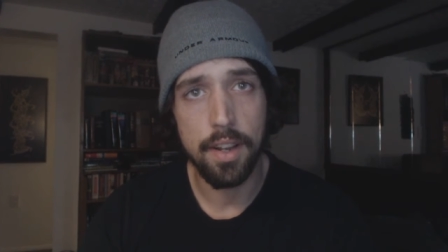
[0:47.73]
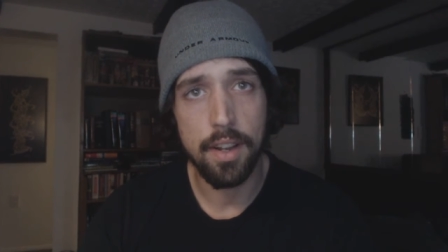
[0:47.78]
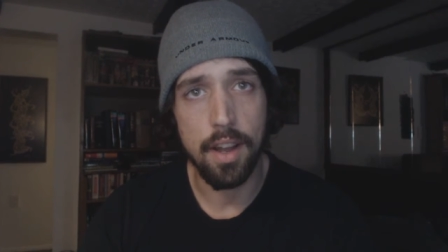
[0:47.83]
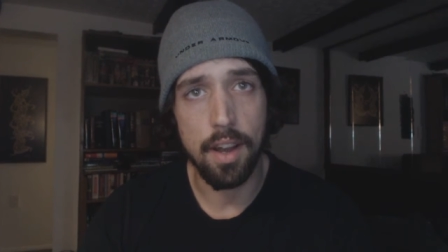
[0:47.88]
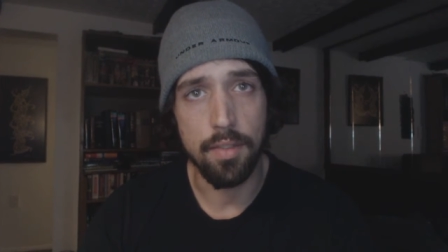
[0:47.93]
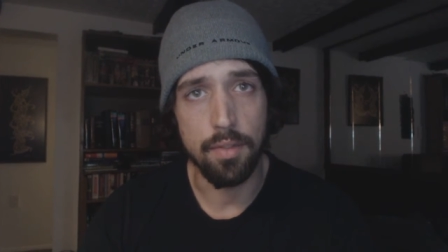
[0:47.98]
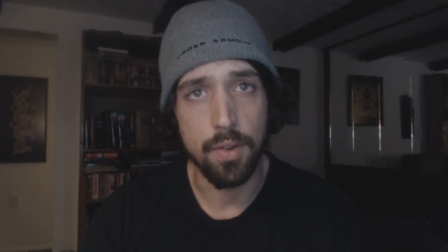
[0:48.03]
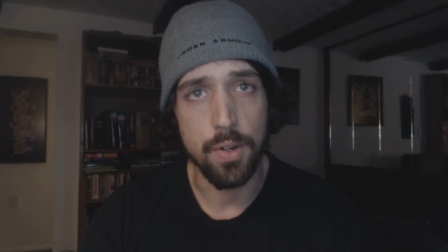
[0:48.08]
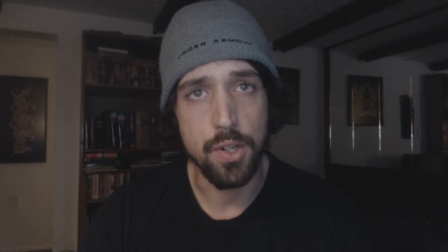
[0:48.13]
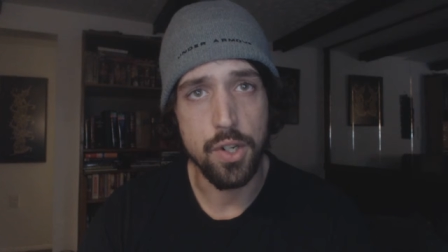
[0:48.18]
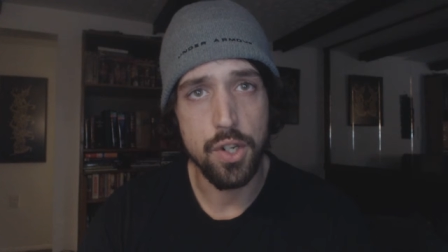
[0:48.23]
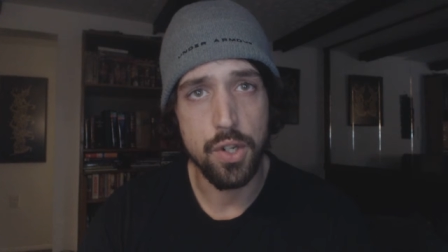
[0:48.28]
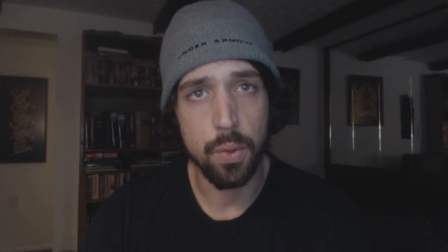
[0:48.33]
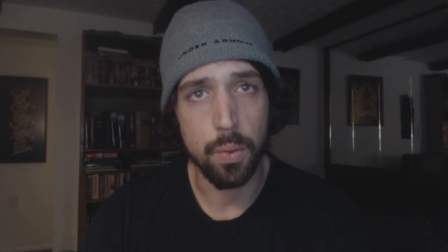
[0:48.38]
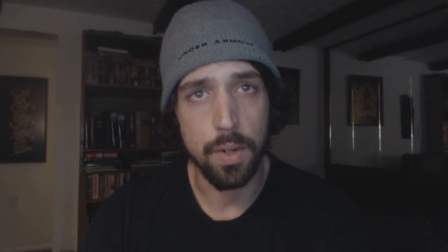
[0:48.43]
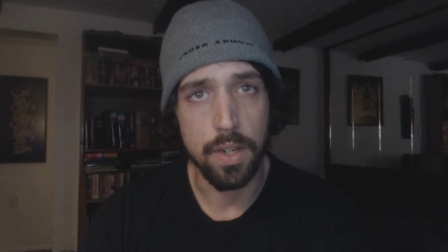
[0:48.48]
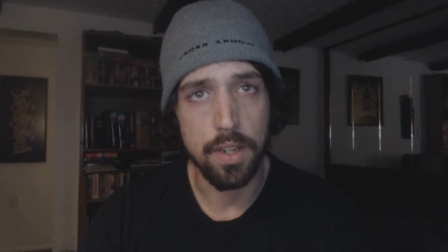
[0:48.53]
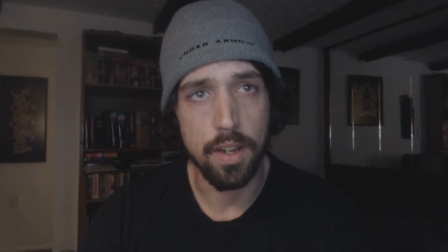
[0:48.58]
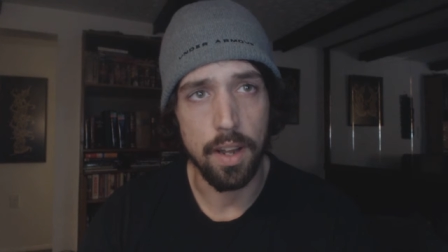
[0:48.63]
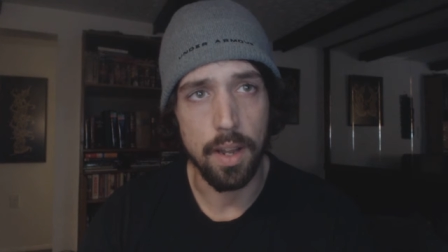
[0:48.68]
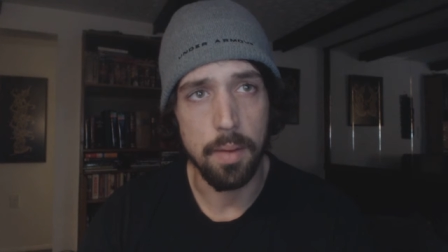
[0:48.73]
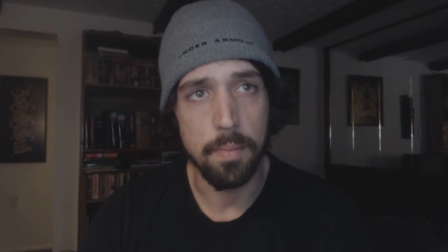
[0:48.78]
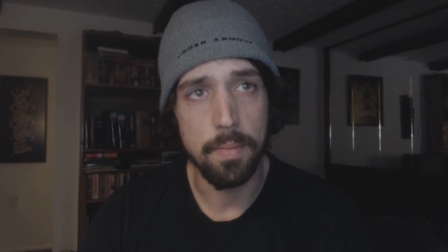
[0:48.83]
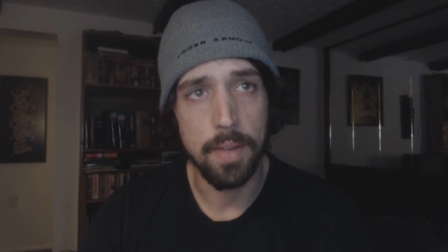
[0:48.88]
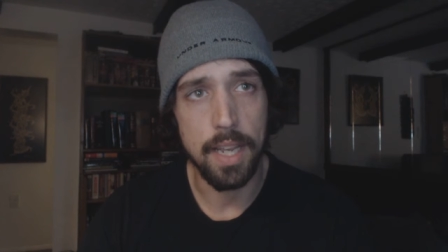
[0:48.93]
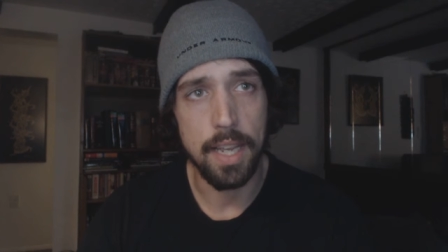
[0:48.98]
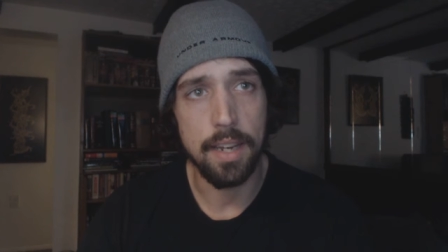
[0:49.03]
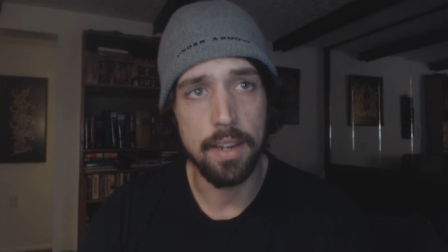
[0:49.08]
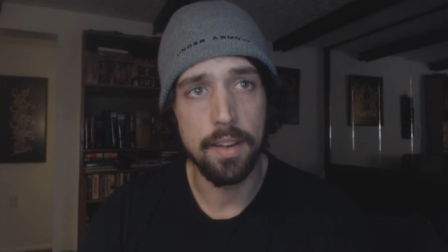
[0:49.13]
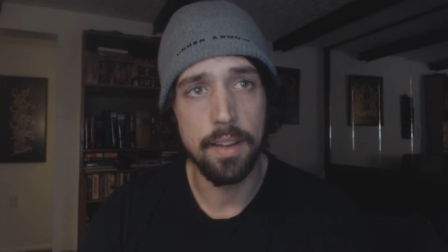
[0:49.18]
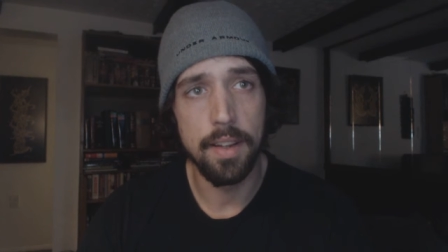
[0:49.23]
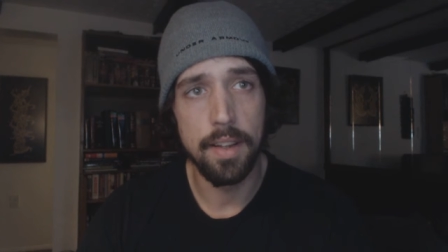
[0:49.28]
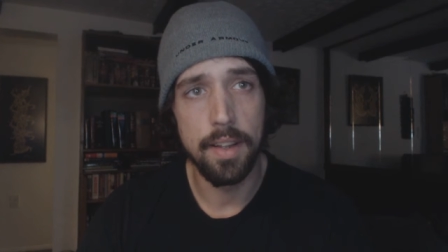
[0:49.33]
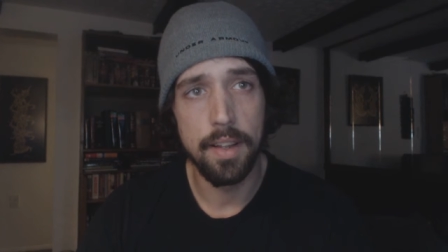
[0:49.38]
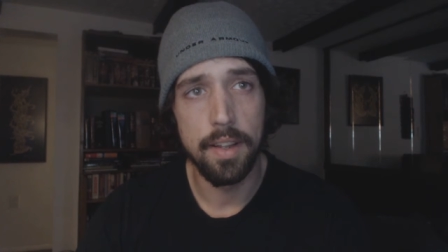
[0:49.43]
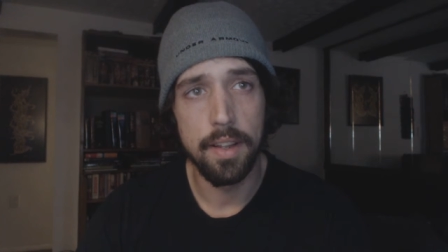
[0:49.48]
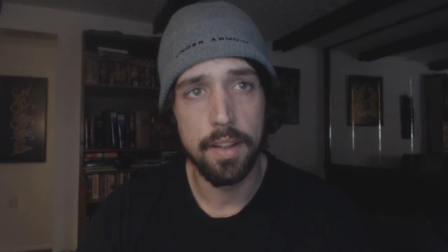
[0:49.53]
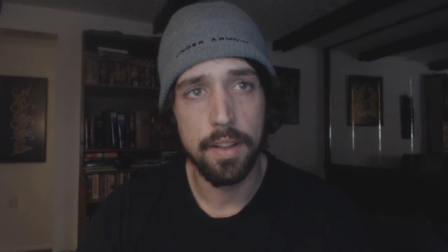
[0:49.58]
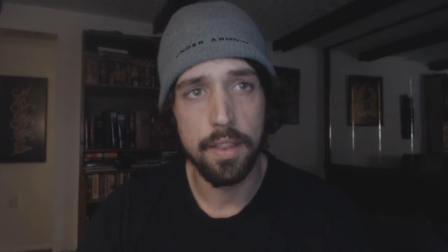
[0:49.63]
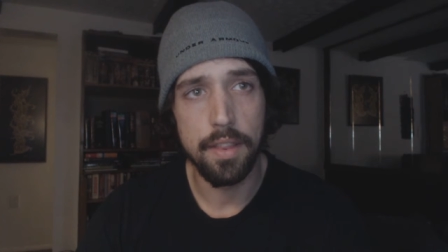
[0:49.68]
coverage, story time, and
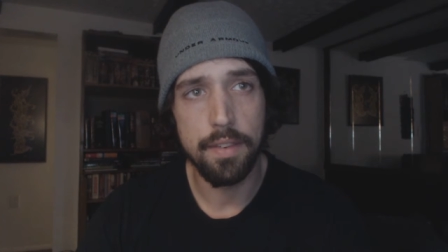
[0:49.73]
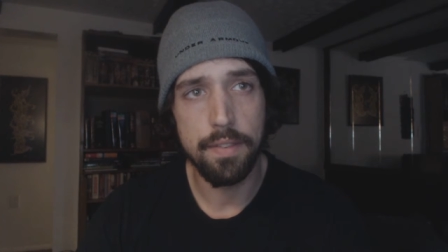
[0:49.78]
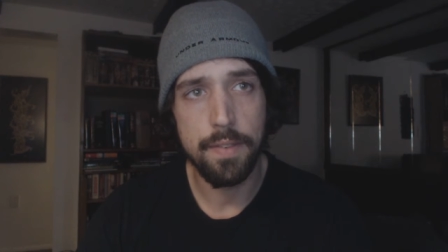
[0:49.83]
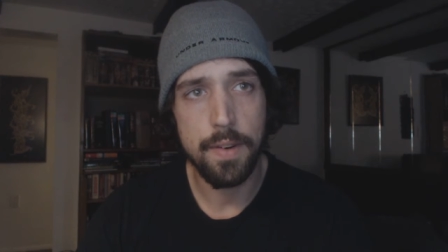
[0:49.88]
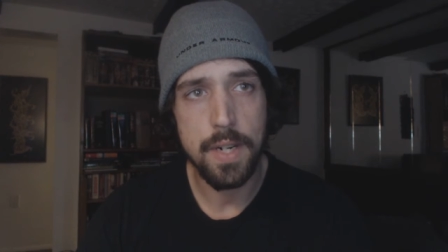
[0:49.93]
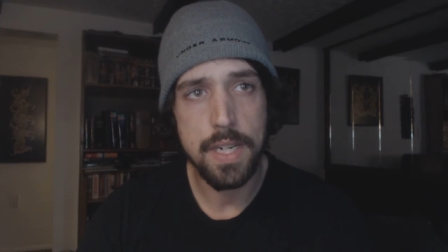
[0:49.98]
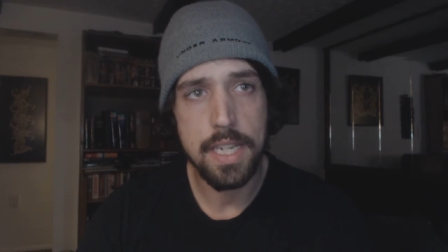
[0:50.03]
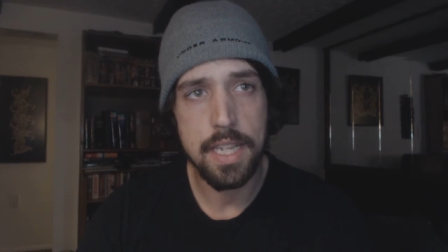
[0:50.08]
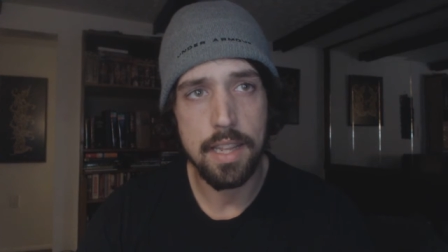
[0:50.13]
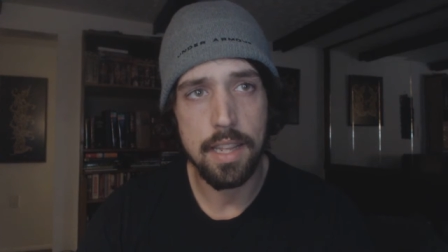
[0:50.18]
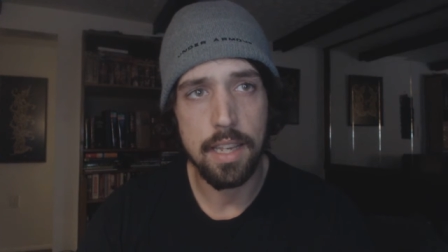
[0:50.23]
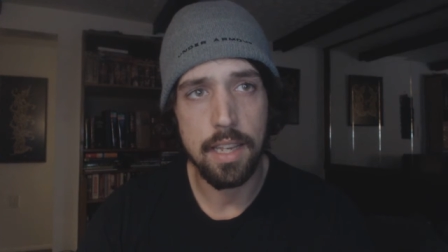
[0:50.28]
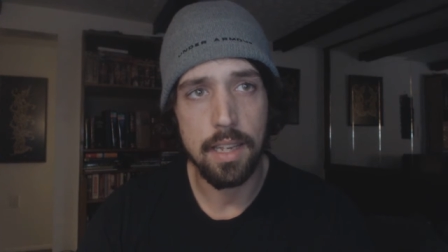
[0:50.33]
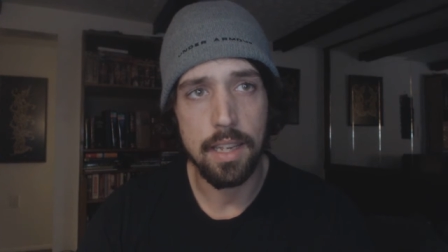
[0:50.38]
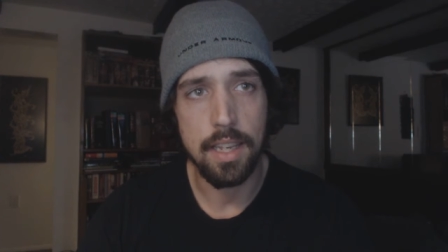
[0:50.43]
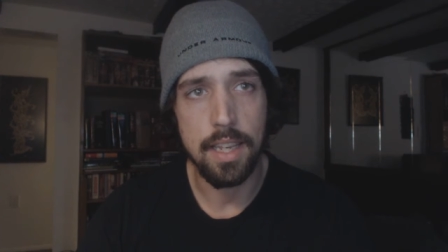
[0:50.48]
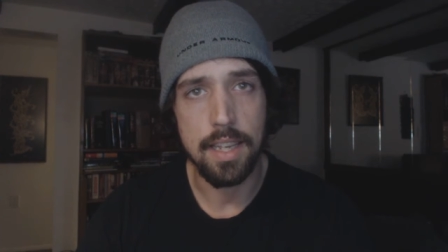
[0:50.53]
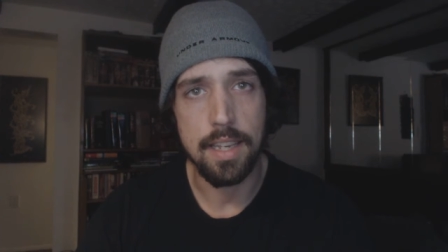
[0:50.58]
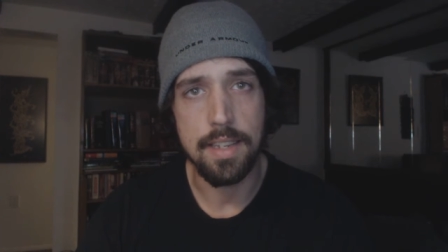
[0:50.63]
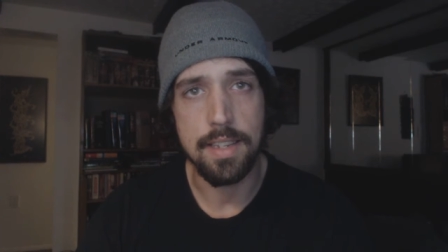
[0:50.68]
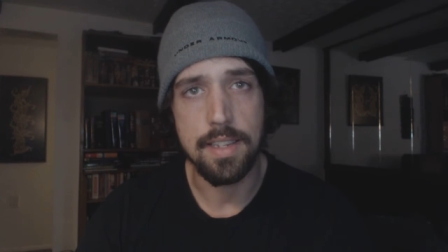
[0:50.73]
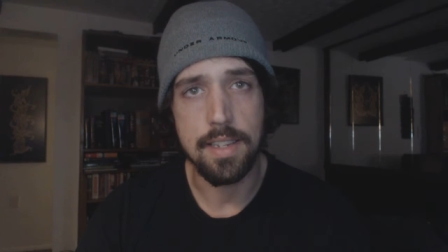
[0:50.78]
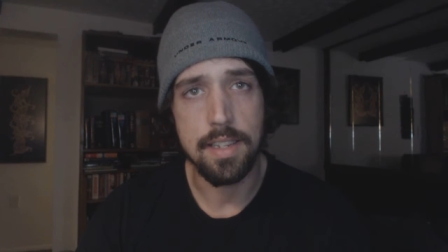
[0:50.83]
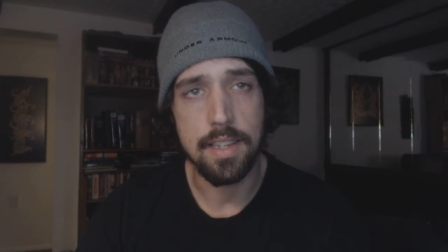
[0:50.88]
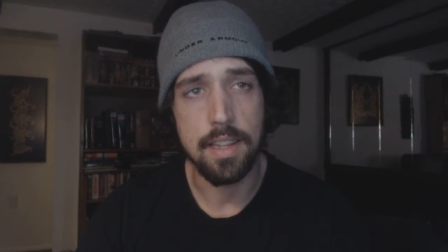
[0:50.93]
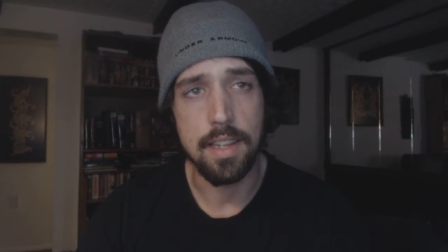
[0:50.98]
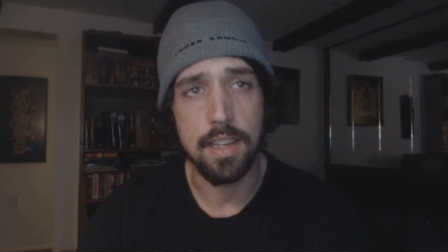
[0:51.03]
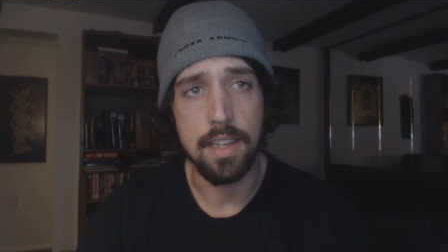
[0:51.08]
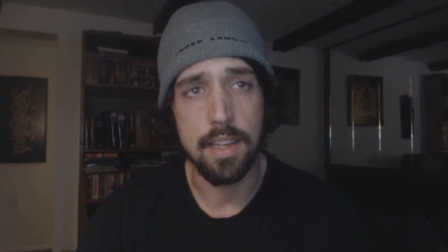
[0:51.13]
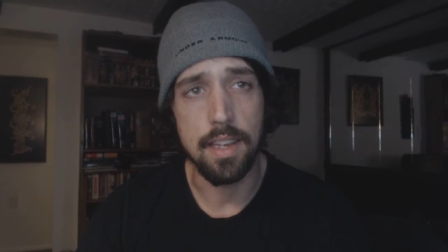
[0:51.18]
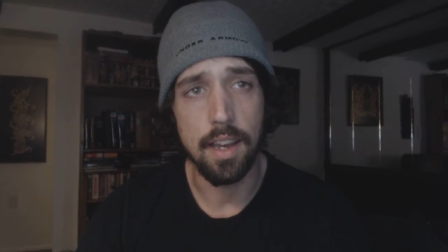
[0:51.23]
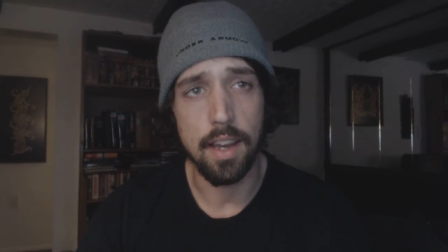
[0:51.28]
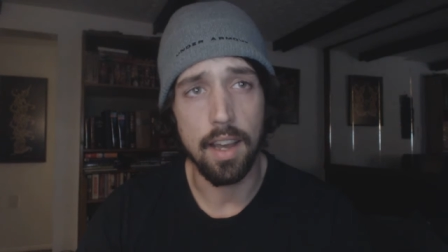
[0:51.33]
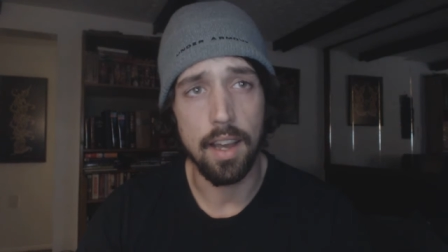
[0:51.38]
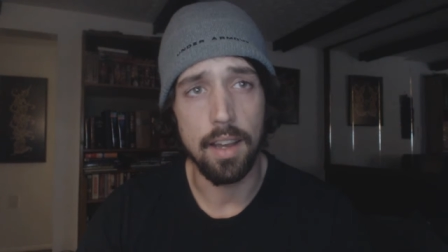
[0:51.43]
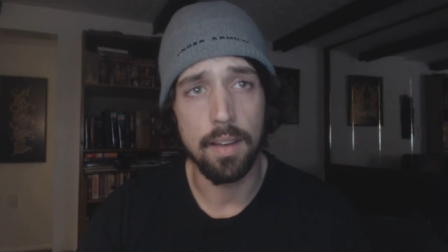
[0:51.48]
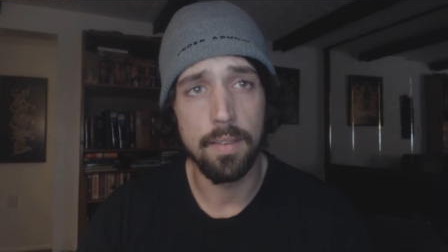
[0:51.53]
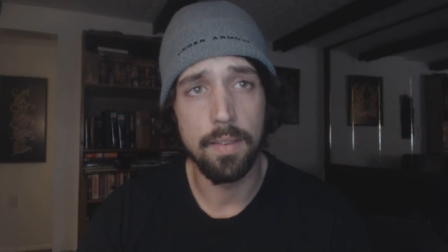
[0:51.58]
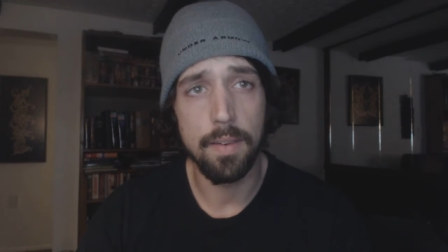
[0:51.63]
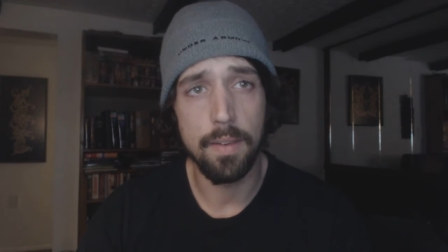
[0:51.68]
the first thing is the
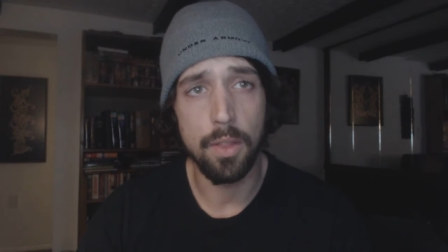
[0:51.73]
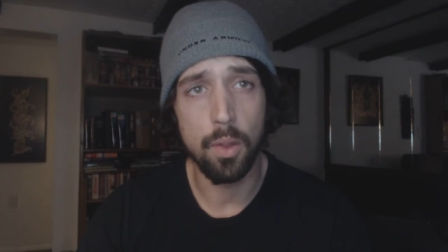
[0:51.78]
uh,